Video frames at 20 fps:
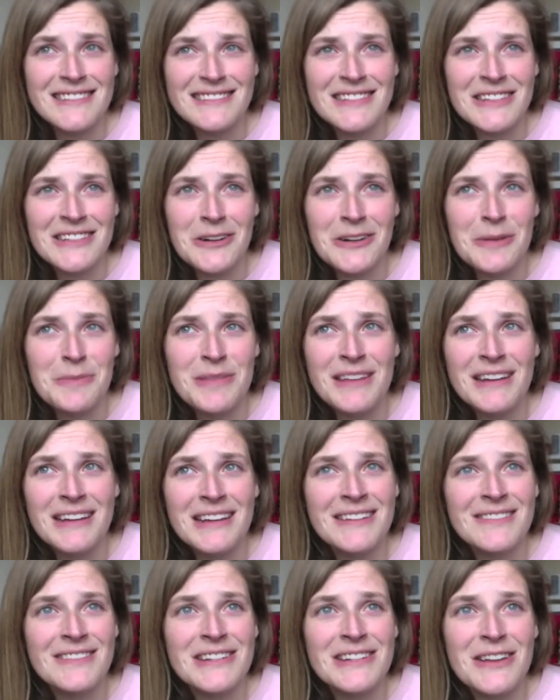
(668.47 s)
you know, I'm
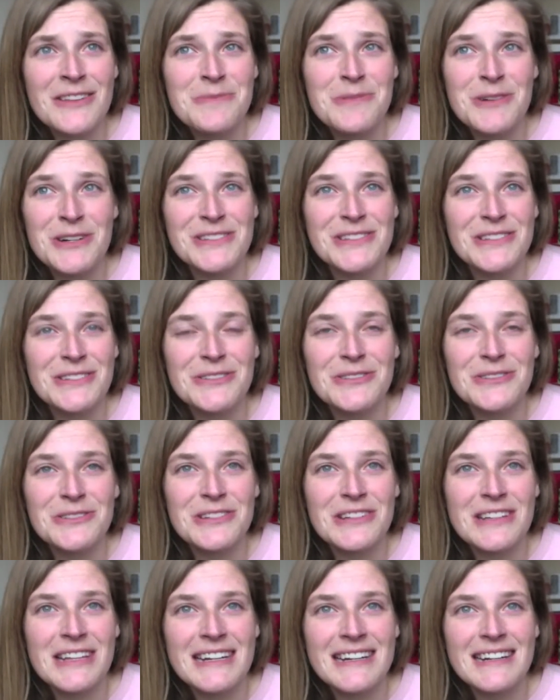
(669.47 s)
thinking of another person
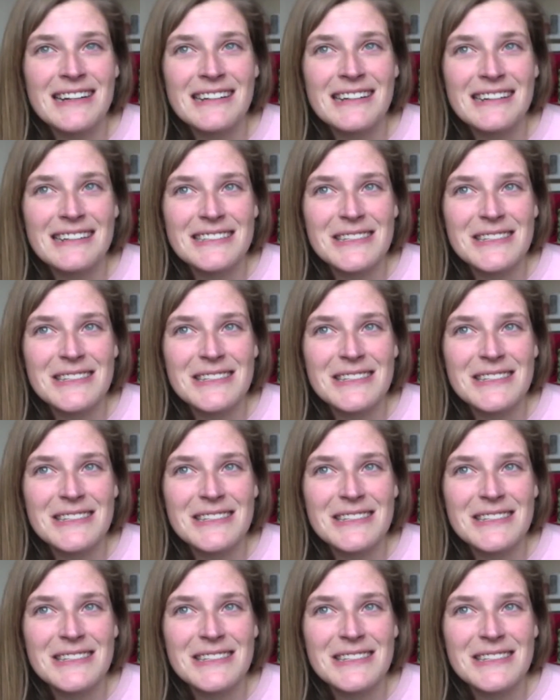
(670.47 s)
who like